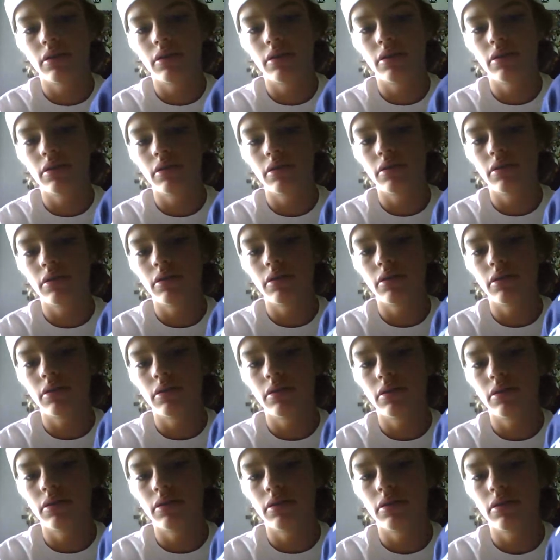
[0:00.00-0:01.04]

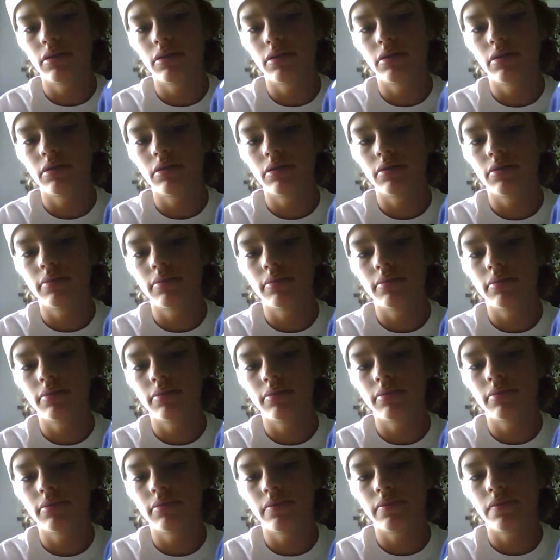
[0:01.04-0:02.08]

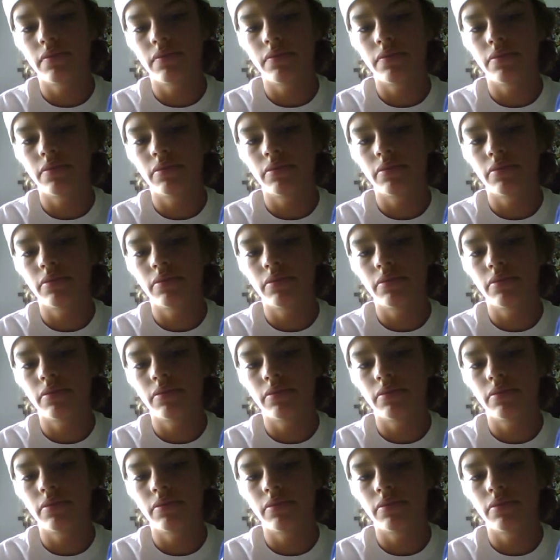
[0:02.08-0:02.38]
Nothing is said.